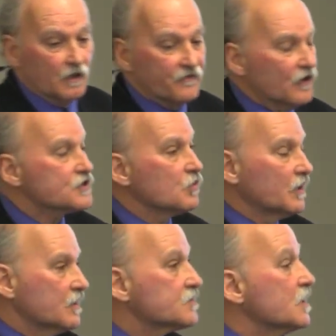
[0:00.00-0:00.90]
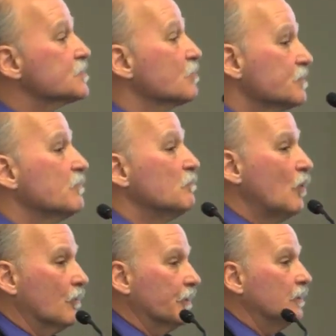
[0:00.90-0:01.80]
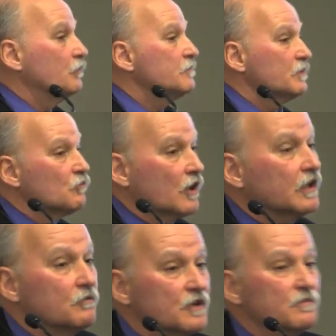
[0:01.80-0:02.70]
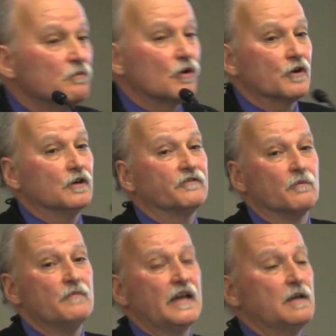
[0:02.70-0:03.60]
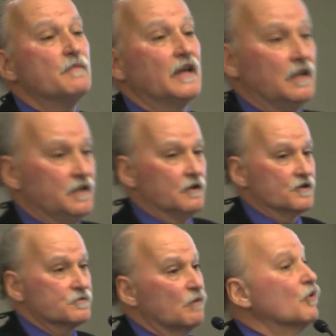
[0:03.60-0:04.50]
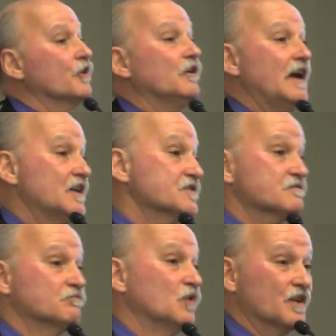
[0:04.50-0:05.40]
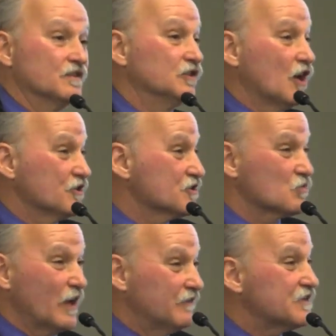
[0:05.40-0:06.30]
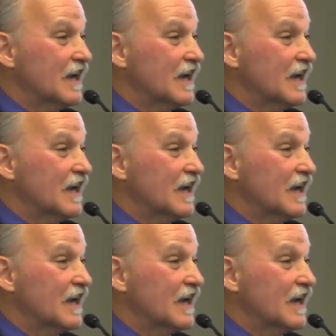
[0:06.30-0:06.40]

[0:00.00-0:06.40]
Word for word: know, the first one is, is with Memorial. We've been working with Memorial for many, many years. Memorial has one of the largest wave